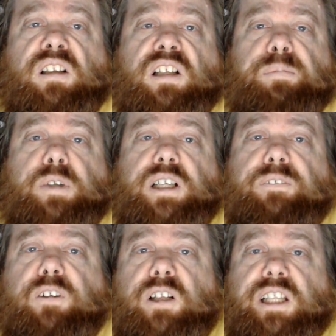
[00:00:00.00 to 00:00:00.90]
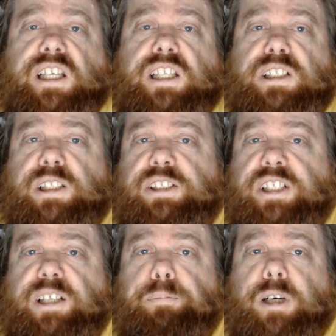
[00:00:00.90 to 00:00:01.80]
But I find this is
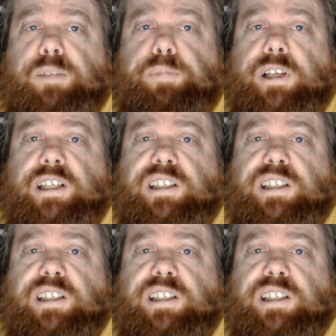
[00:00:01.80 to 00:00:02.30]
a much better